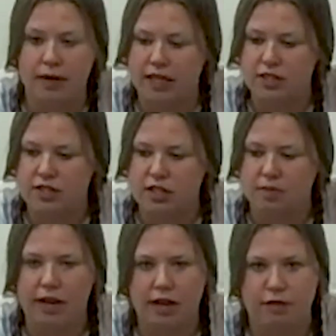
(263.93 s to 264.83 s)
I just stuck
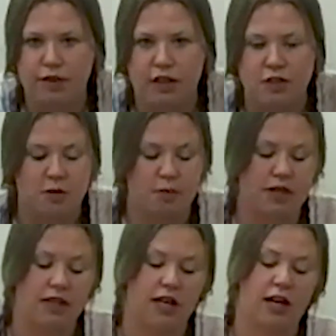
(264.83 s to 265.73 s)
my fingertip
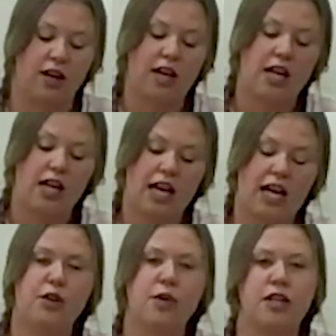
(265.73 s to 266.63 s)
in there,
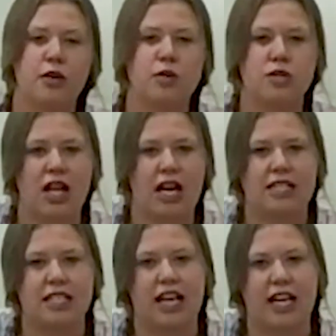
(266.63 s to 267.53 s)
and you can use that
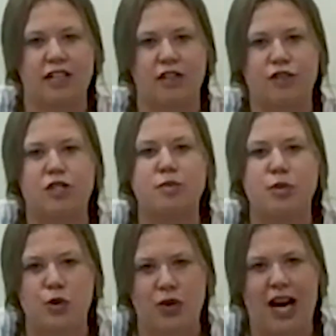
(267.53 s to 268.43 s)
to kind of
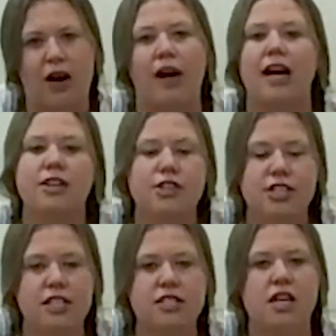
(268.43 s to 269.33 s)
smooth out
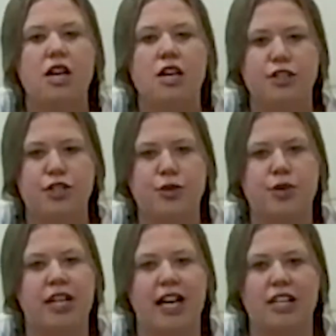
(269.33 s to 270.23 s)
edges, to
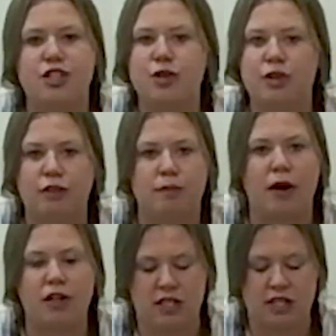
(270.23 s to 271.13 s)
connect 2 different
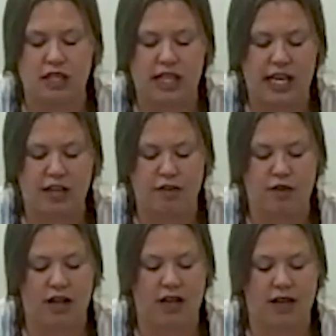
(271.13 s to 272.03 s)
parts of the clay,
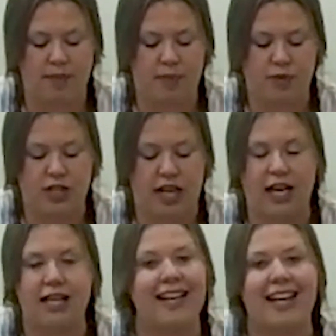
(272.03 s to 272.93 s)
to
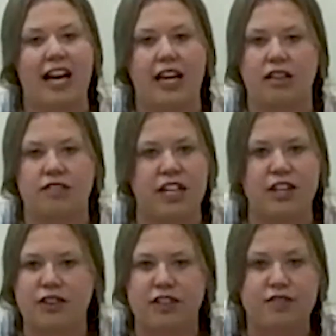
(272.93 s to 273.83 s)
add any kind of
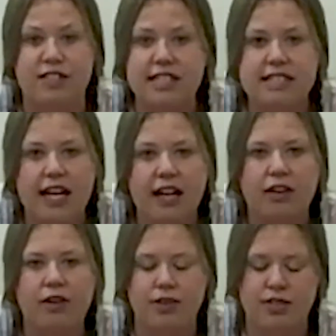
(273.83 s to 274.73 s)
decorative
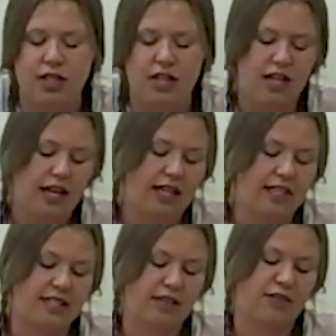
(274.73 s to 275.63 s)
details and
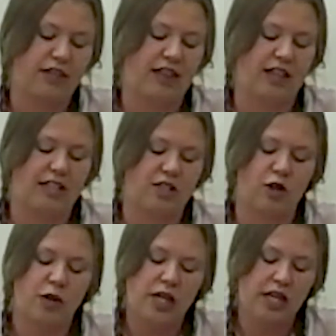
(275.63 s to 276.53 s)
stuff like that.
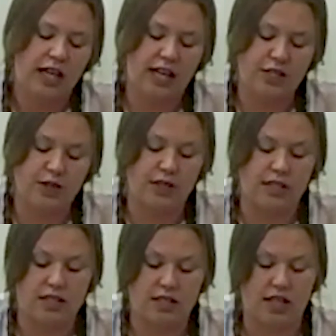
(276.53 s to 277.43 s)
So as you can
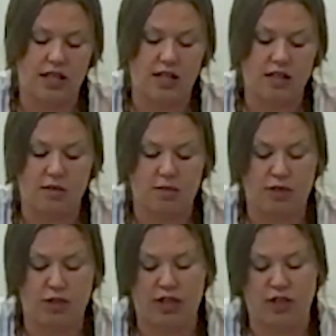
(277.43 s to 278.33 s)
see,
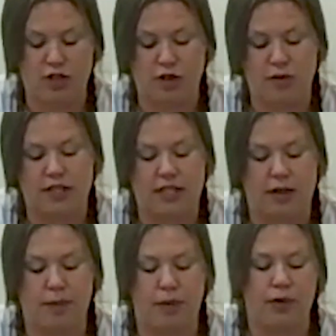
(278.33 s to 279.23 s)
try to show you an
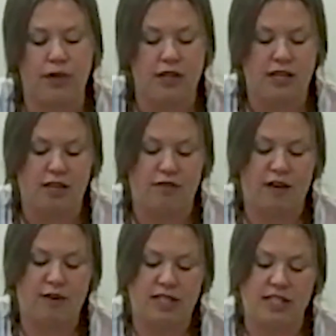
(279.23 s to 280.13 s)
example. If I
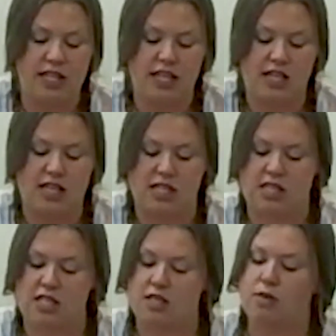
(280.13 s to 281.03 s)
was to take
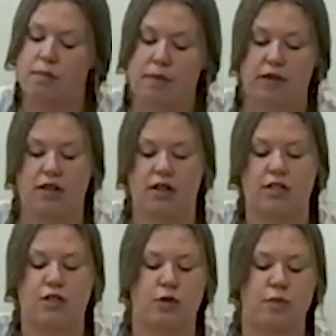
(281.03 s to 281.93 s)

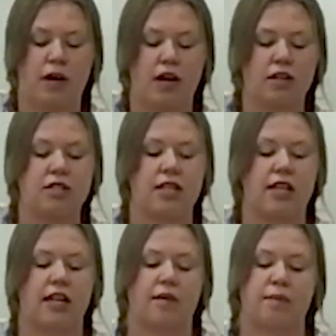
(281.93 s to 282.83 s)
these 2 parts and
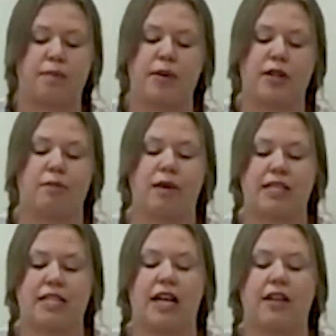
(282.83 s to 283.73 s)
then I put them back
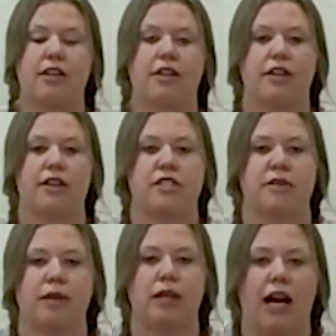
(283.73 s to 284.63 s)
together, there are
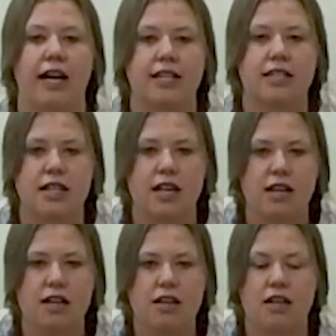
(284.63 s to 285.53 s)
some lines there.